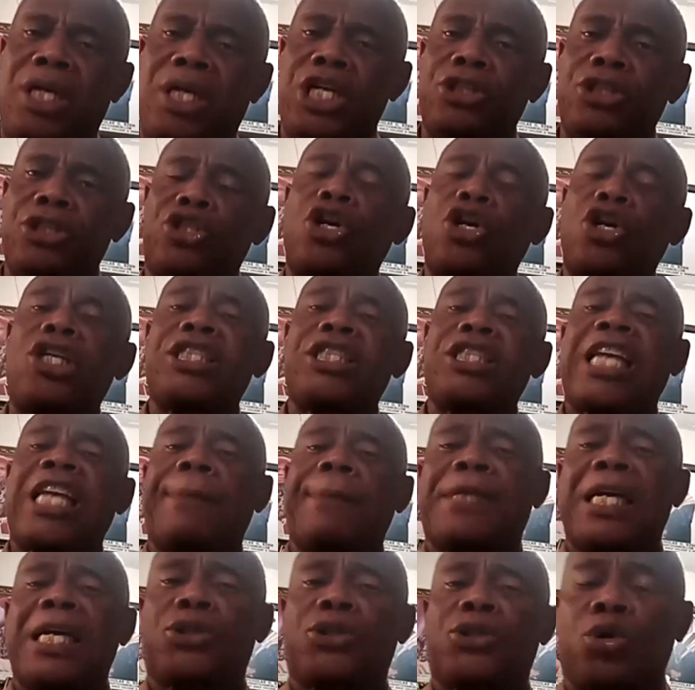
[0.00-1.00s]
in John
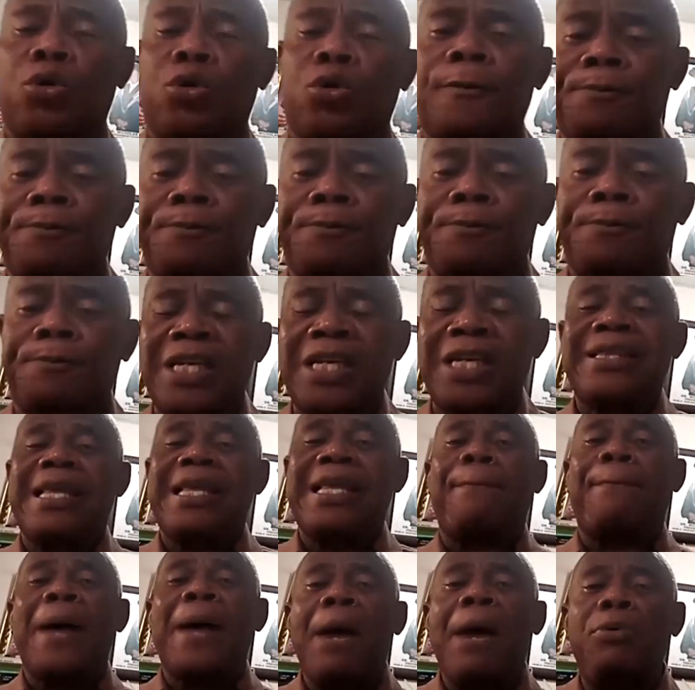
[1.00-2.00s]
chapter 2
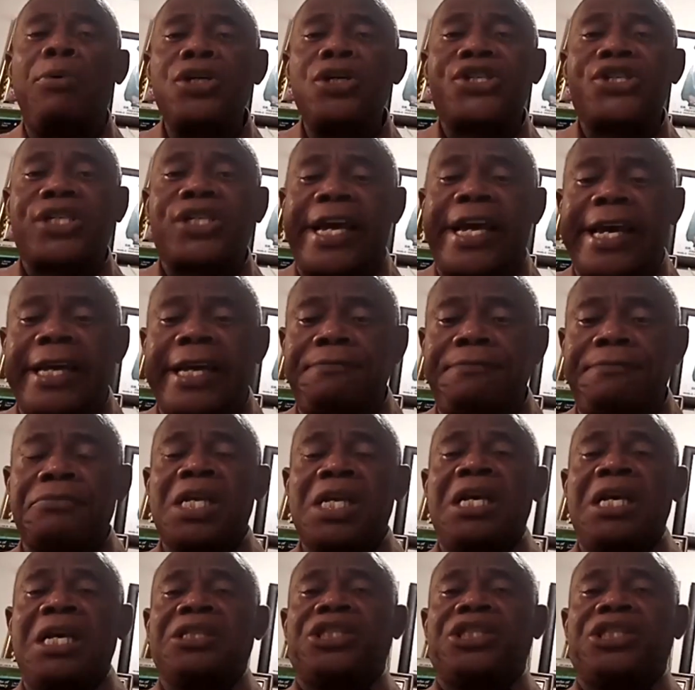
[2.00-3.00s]
the Bible said
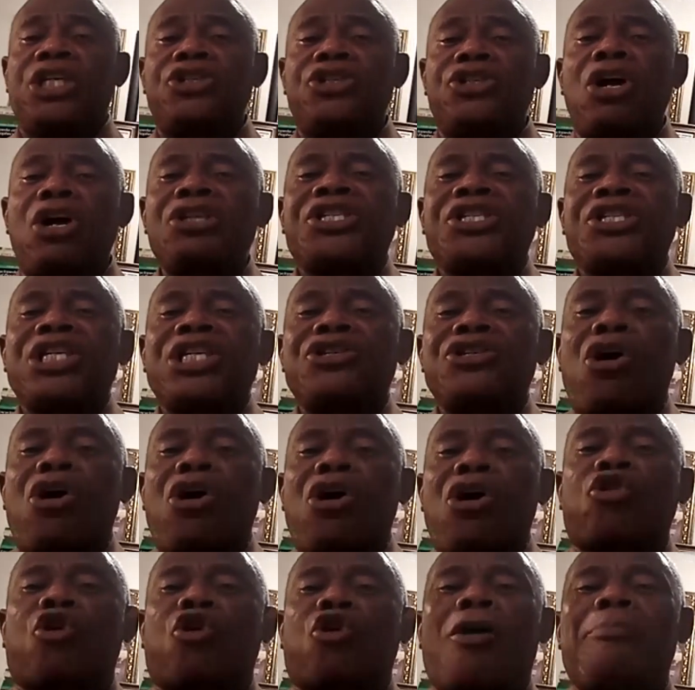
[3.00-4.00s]
Jesus did
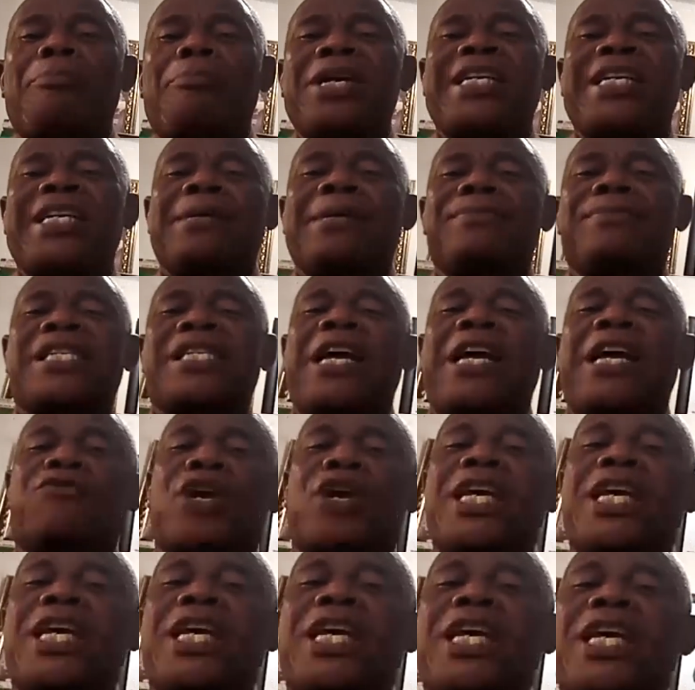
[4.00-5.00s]
not commit himself
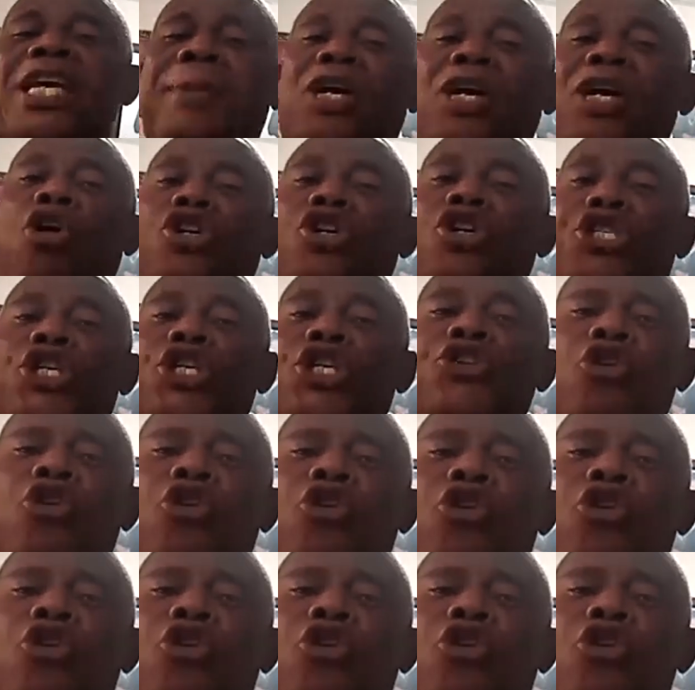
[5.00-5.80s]
to anyone because he knew